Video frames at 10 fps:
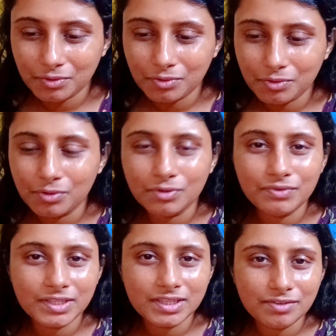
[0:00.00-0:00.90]
Go
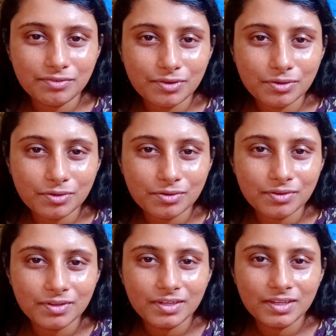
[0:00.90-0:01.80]
with the flow,
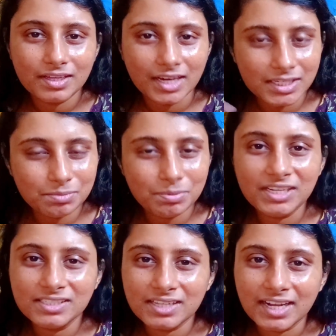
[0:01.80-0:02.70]

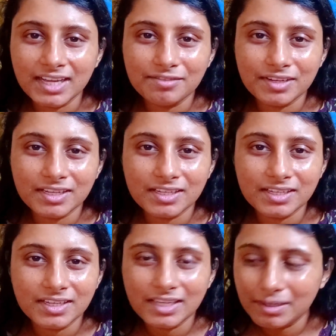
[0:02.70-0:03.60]
experience life.
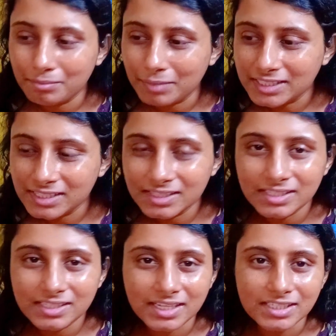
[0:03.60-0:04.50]
Imagine
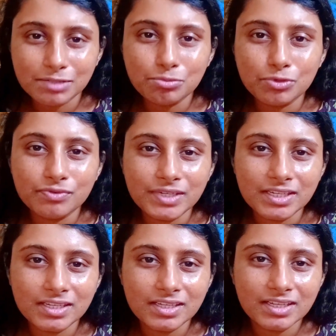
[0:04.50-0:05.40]
this as a movie,
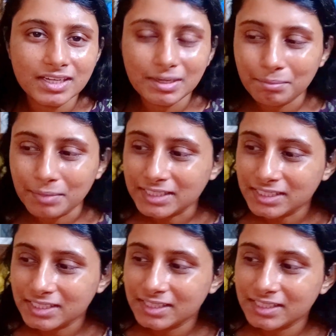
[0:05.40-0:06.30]

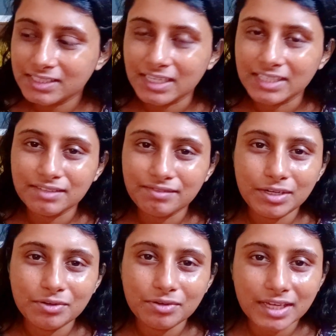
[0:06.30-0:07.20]
imagine this as a
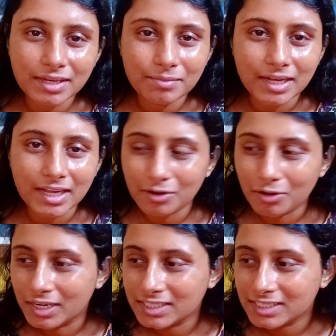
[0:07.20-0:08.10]
video game, and
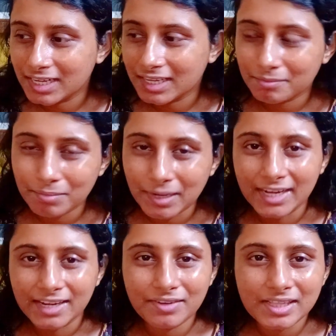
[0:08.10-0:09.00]
God has like
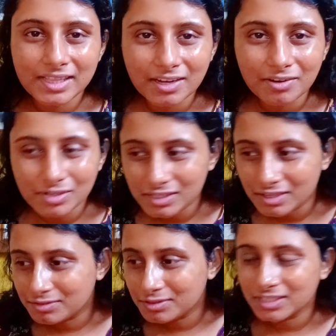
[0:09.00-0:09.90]
planned everything out. You
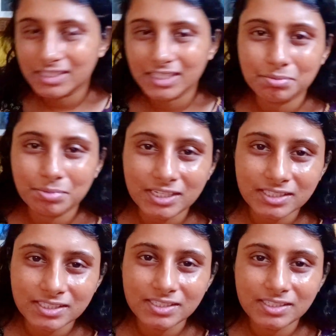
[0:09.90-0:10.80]
have to just experience
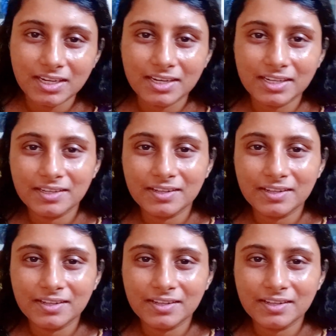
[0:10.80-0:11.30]
the journey.